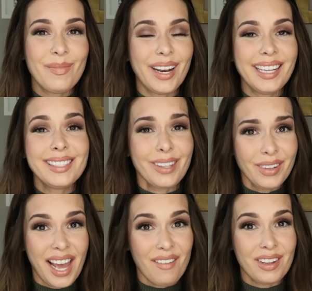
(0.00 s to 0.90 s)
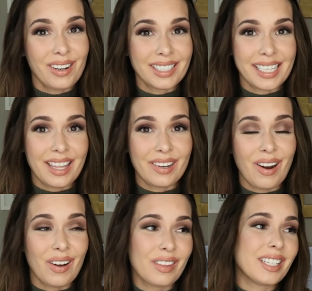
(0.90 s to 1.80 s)
but I don't have it all
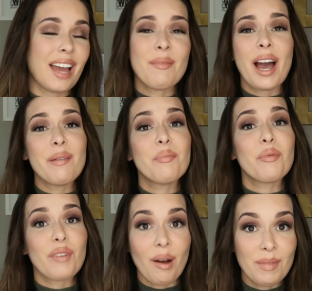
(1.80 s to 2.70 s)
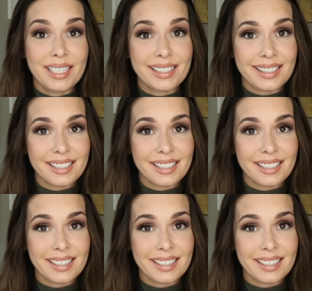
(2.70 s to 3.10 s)
together all the time, I promise.